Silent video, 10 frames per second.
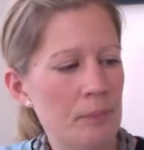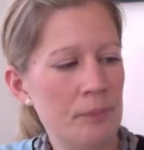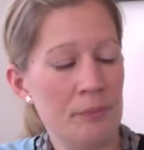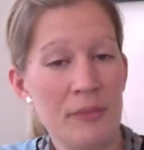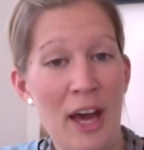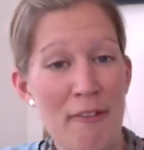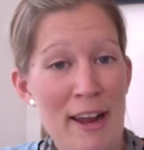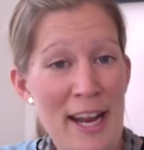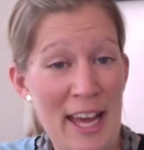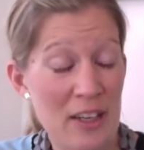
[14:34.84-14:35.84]
I
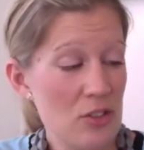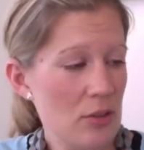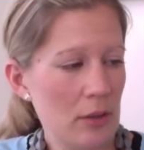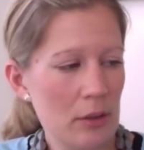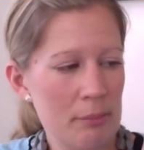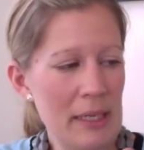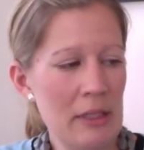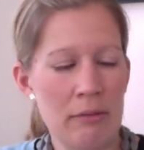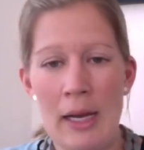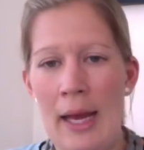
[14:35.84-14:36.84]

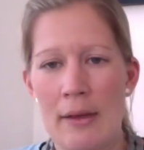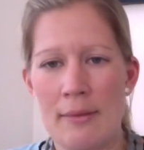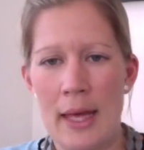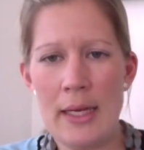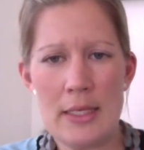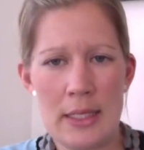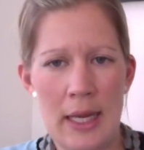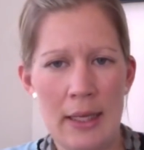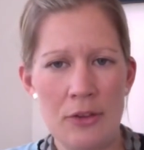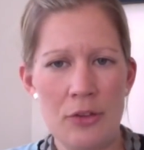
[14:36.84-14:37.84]
completely ran out of that and
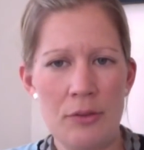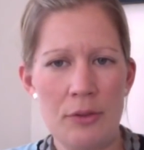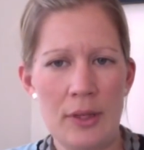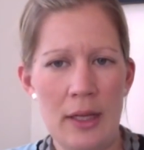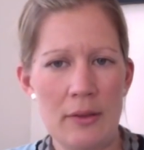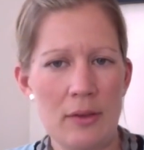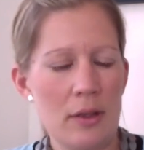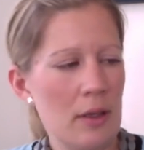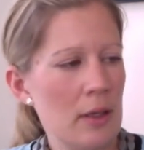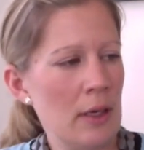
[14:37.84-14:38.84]
had to start
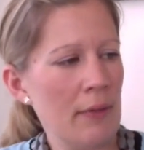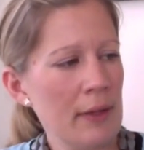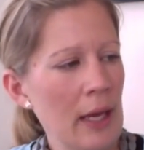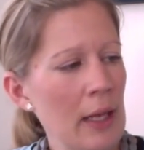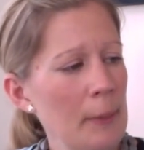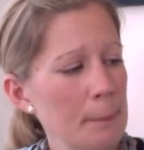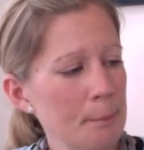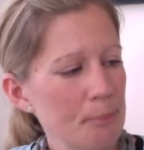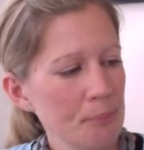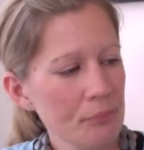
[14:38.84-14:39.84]
another colour,
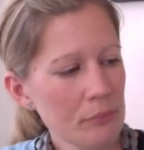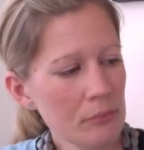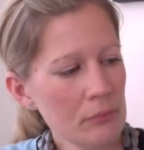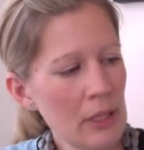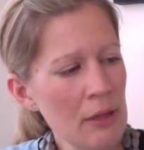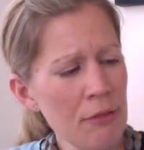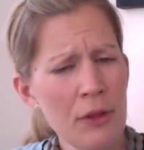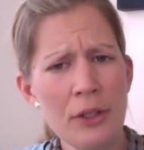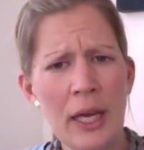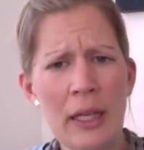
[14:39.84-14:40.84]
a
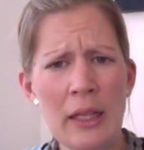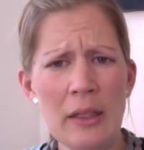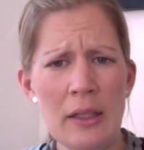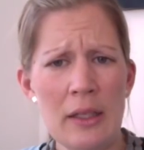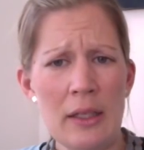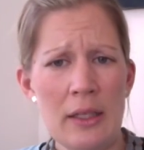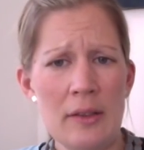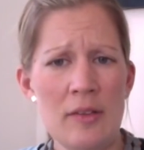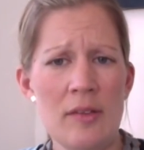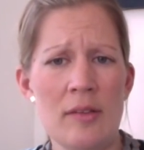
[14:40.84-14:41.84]
third colour.
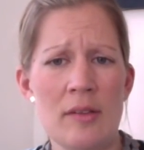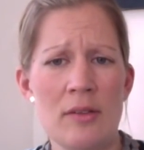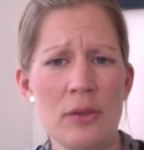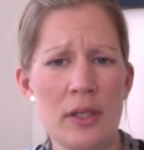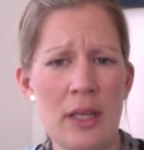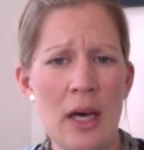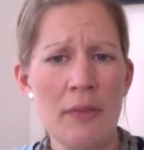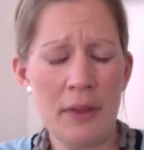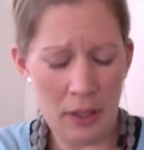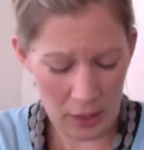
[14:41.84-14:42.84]
This is a sock
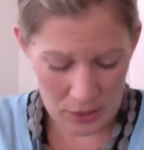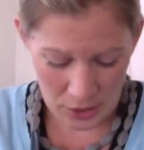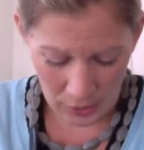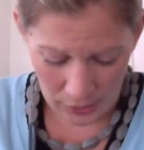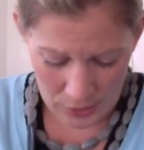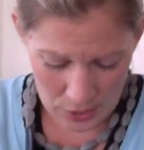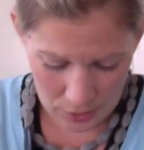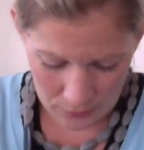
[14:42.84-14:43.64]
yarn that I dyed,